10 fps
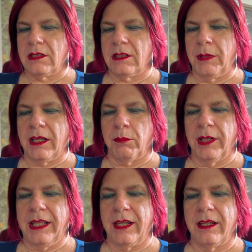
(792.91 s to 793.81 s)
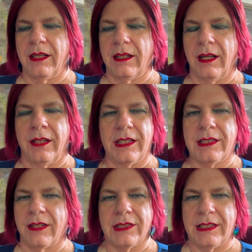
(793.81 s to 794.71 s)
to be completed on this
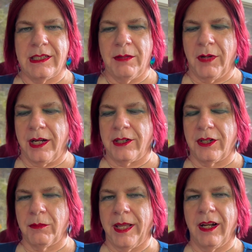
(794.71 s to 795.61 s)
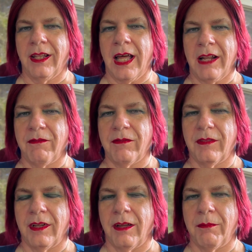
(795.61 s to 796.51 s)
LCC monitor, we had a lot of
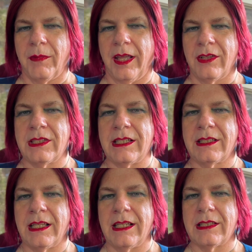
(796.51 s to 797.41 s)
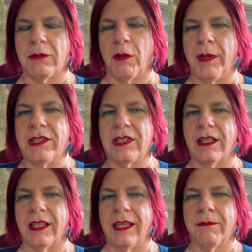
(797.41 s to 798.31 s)
LCCs that were
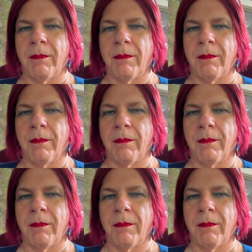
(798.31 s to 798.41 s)
basically